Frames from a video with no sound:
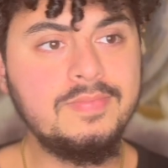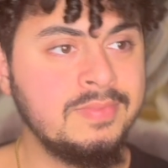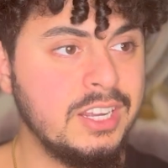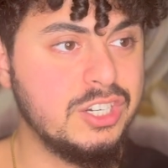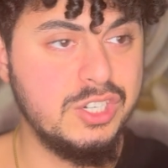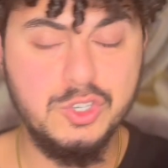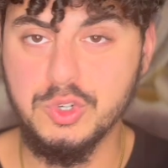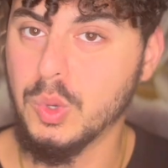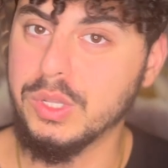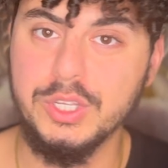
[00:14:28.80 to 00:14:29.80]
They're
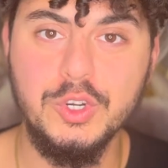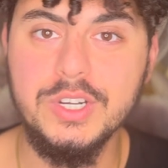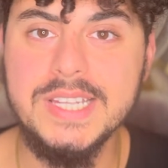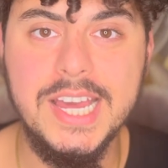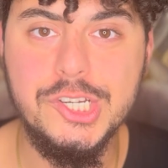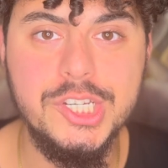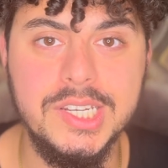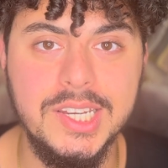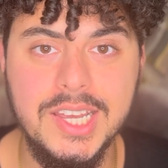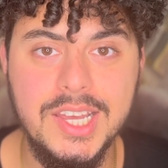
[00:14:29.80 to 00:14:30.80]
controlling your
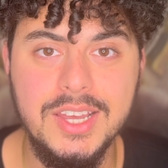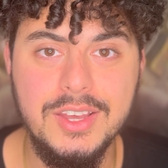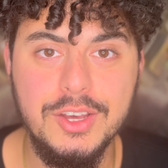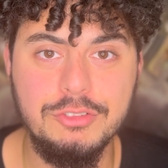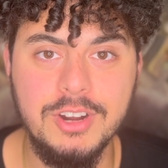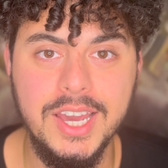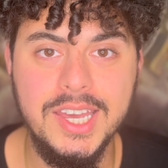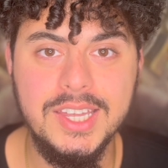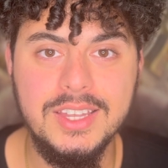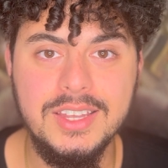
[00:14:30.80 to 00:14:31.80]
attention,
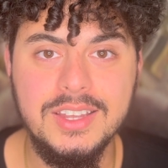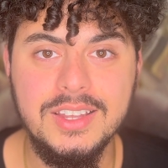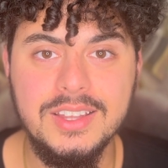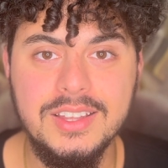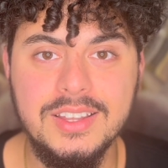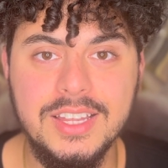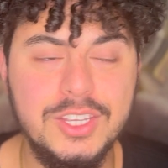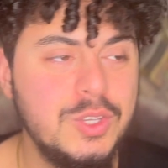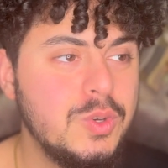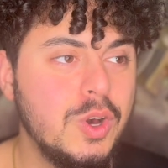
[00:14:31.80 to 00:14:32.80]
right? Like
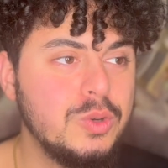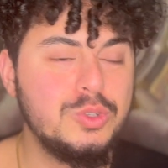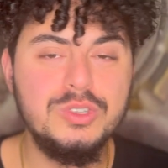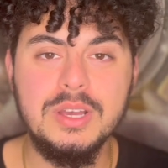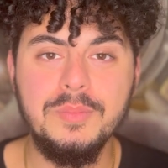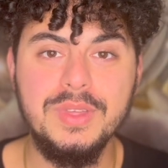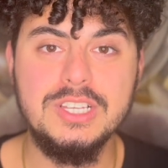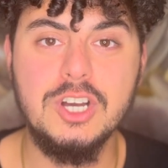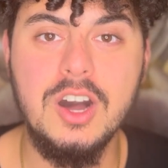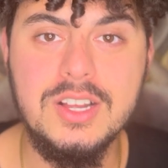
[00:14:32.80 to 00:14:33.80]
you go to some of these
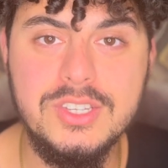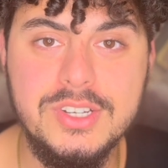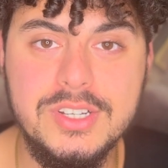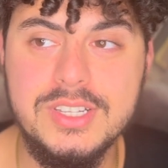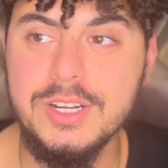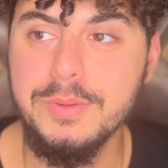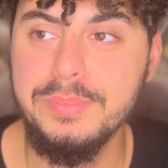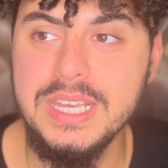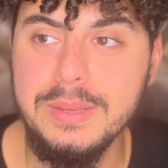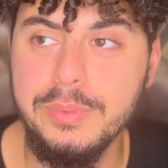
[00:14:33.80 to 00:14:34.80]
concerts, there are
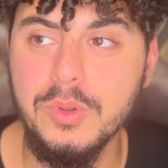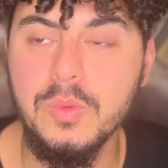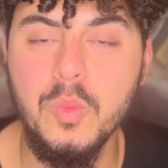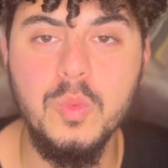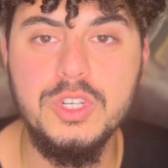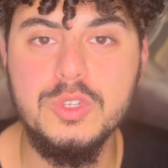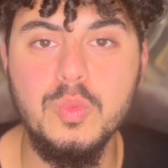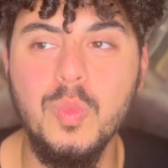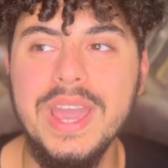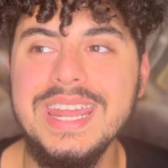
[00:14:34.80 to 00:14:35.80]
people just
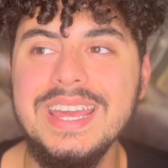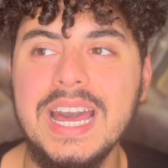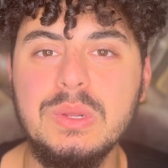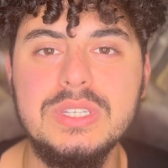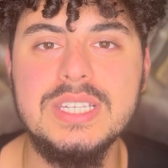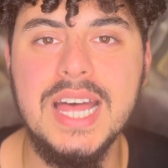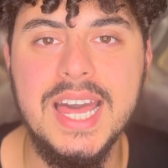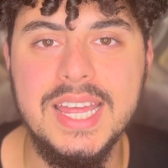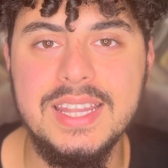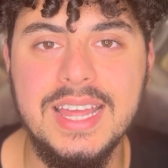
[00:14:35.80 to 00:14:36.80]
waiting
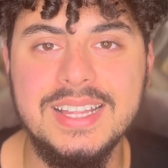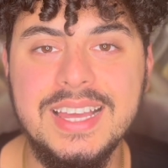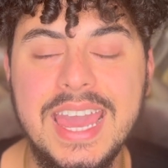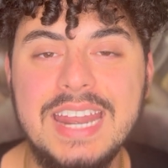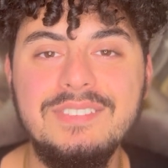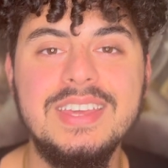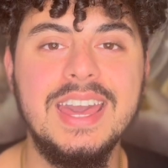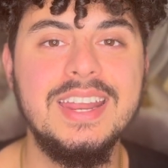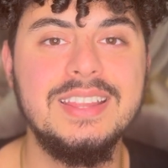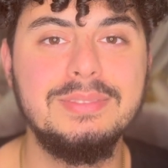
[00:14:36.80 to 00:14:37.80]
outside that can't even
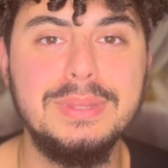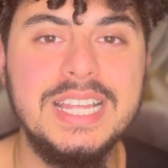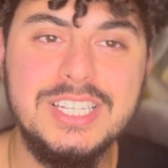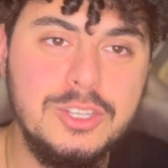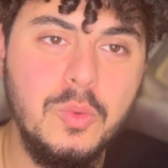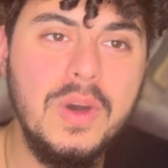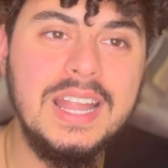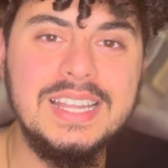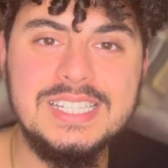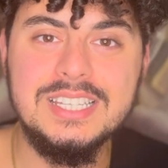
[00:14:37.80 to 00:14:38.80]
get in, but they still want to
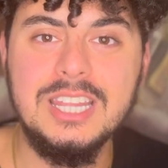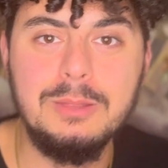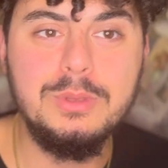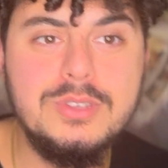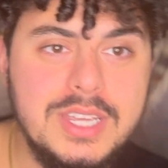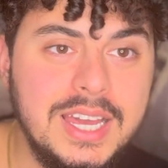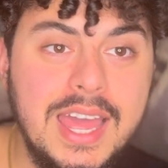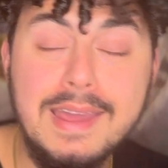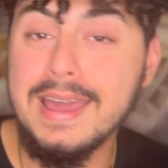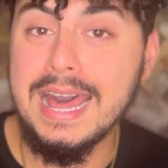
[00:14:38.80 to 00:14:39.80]
listen to the music
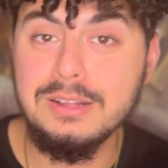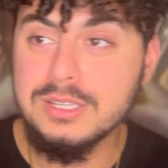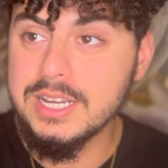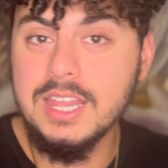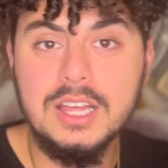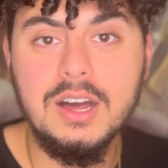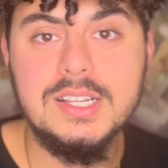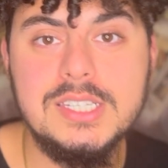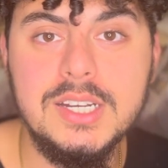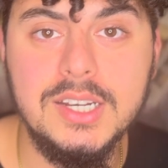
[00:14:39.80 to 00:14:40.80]
outside of the
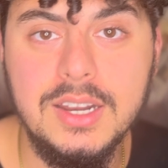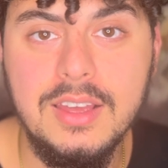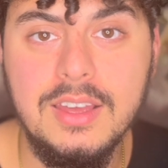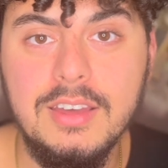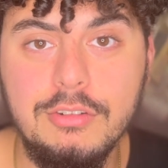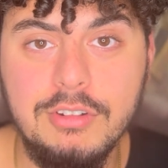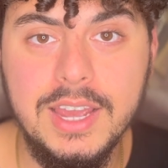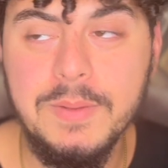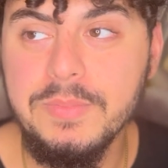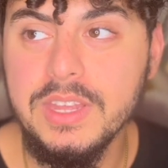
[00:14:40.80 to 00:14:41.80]
concert,
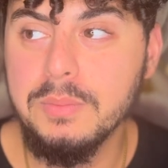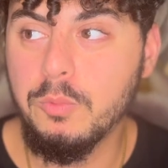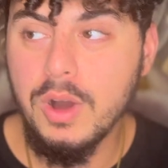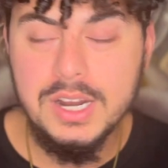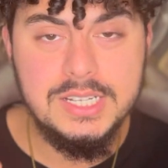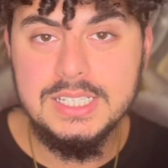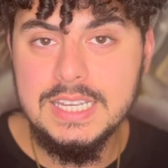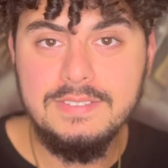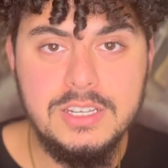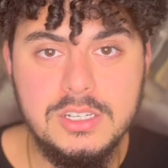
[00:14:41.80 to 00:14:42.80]
right? Watching
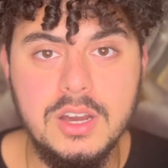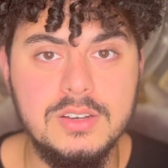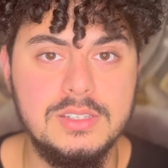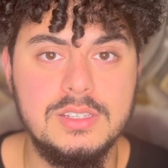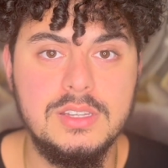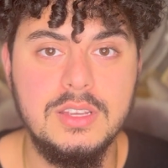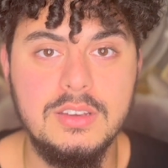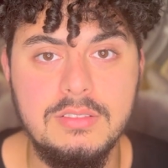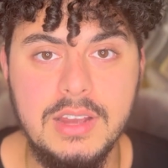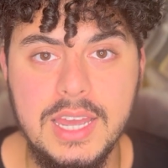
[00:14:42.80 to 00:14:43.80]
TV shows,
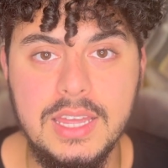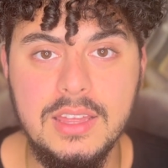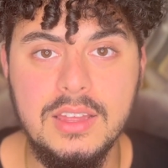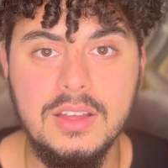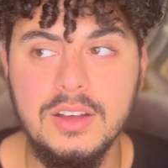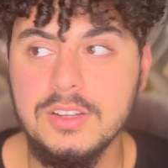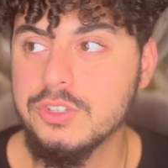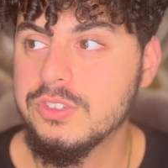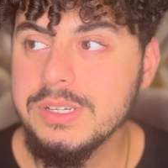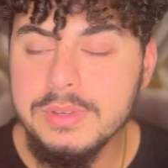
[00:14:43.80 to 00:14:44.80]
right? On
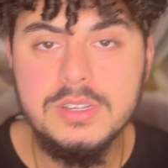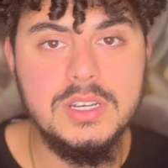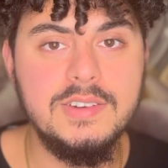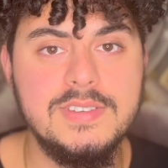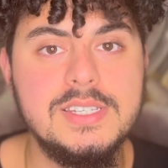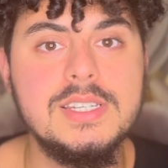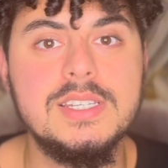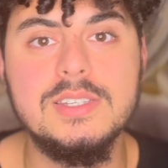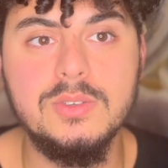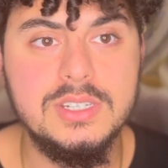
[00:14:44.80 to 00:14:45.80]
streaming
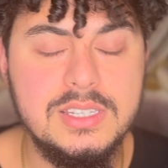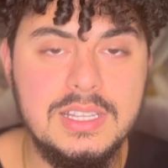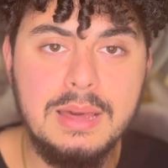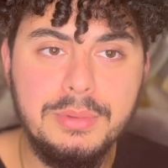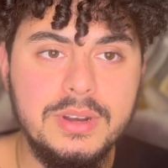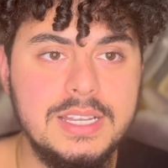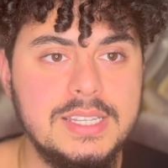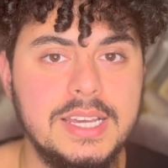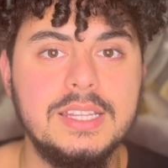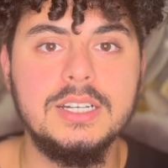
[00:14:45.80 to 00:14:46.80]
services or celebrities,
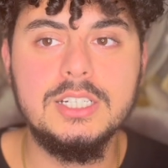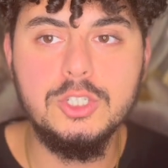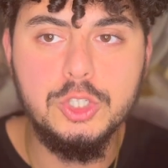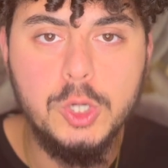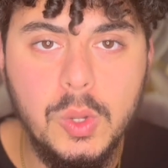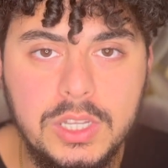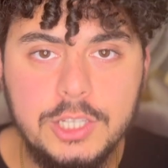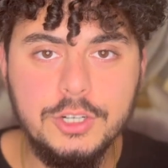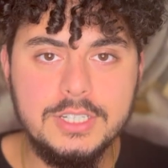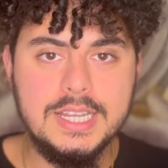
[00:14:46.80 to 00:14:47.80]
like they're controlling
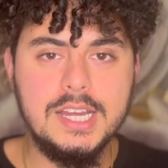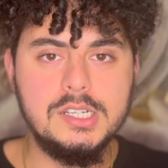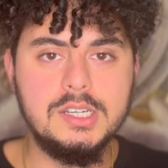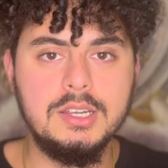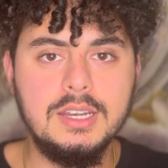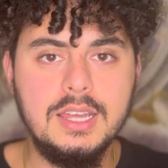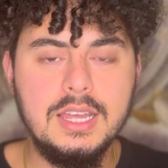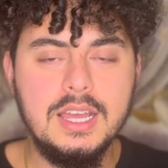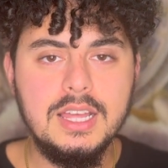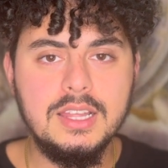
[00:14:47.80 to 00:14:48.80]
your attention.
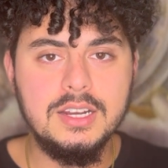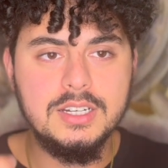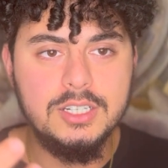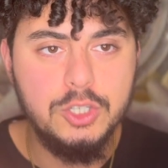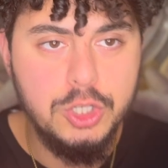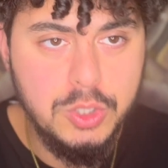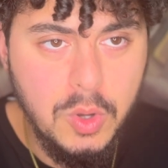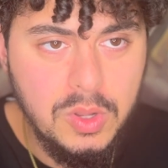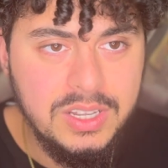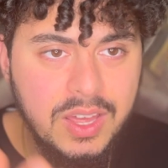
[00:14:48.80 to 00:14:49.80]
They're
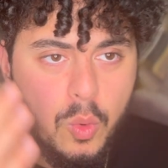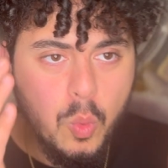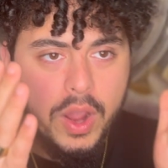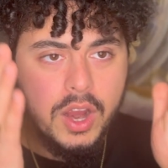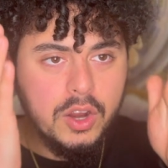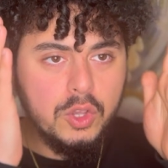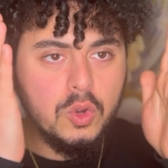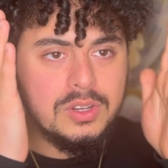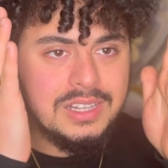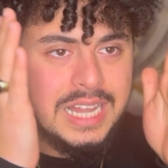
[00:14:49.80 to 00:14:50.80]
controlling where
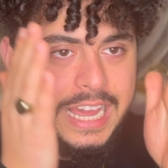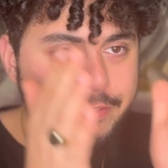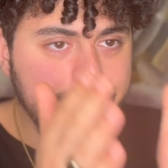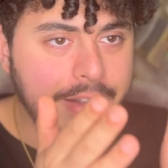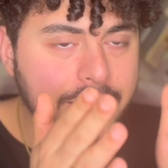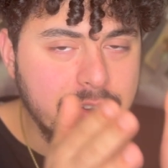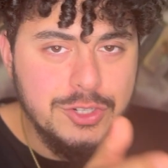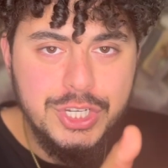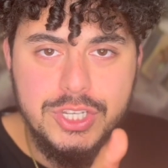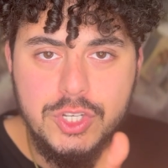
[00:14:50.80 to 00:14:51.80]
your life
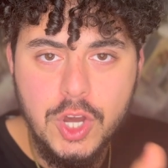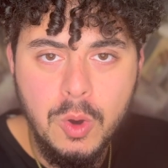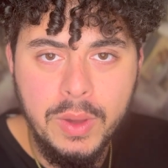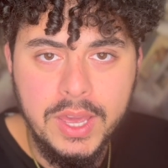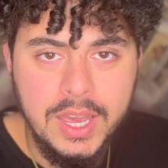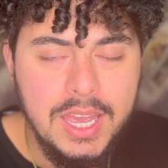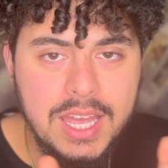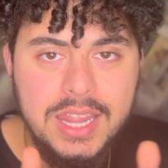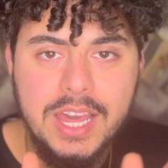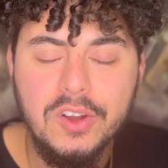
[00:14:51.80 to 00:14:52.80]
energy is going.
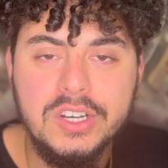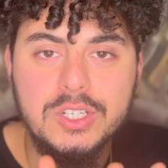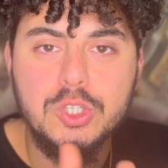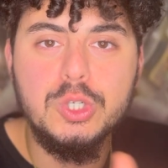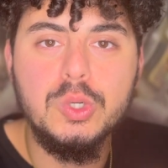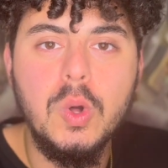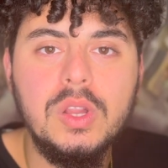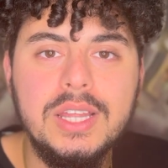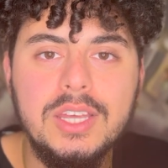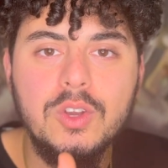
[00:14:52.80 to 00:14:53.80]
They are
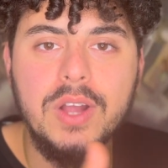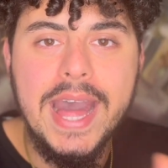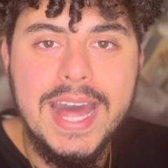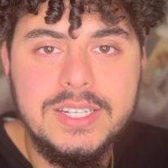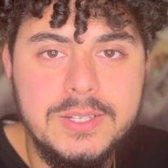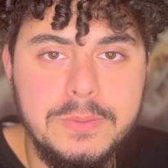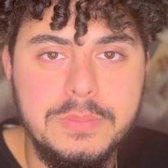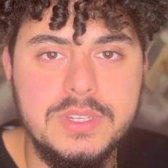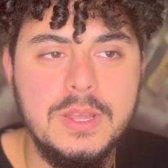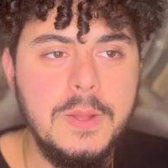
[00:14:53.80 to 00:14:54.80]
controlling your
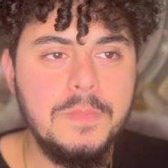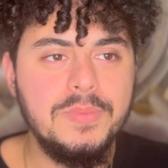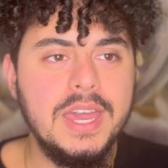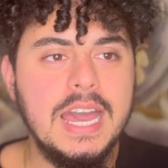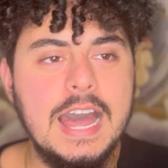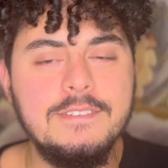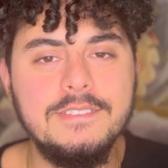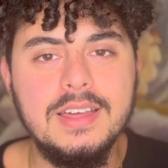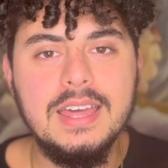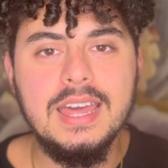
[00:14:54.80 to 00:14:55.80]
atoms. They have
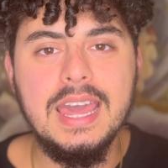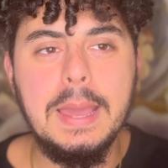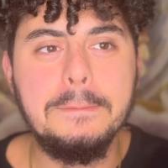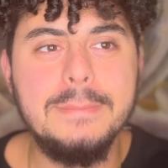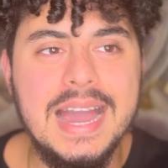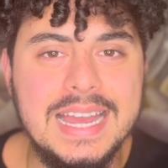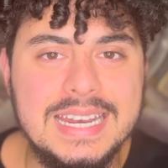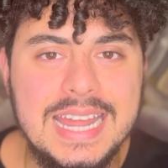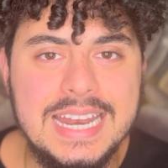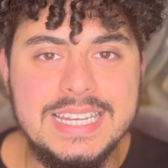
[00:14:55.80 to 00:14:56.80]
a
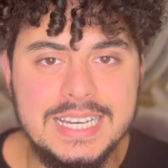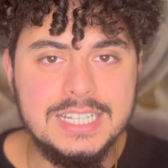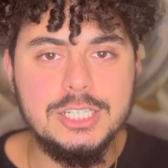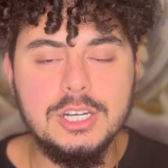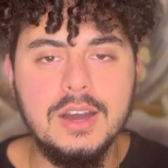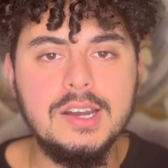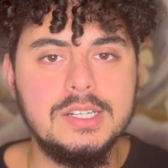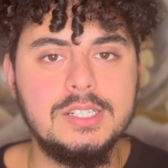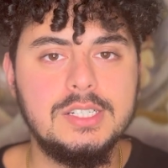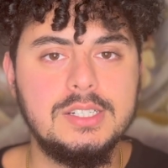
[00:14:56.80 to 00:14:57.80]
magnetic
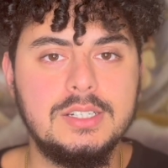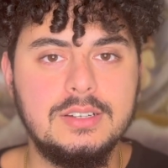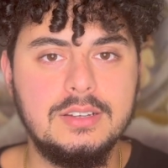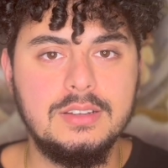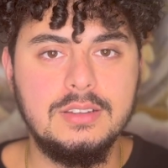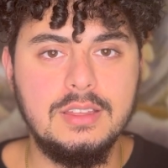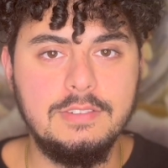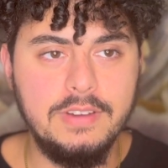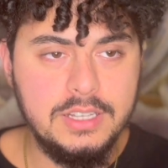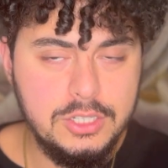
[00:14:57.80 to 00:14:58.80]
charge, a
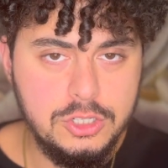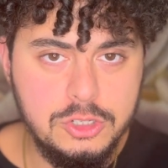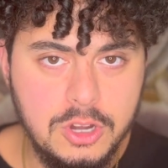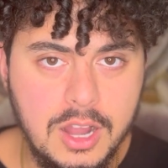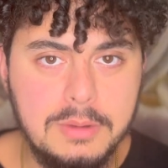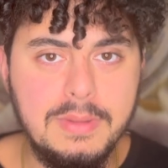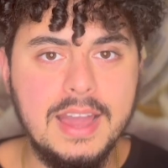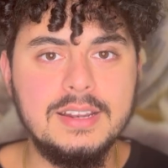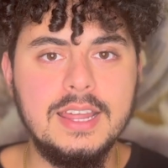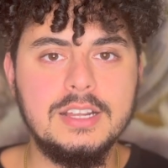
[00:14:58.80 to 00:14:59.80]
really strong
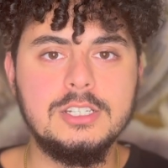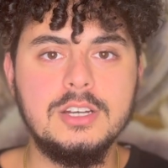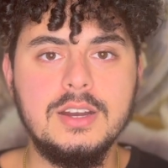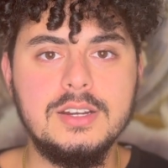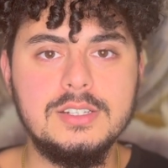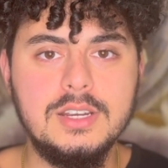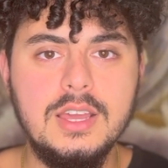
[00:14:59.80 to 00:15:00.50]
magnetic charge.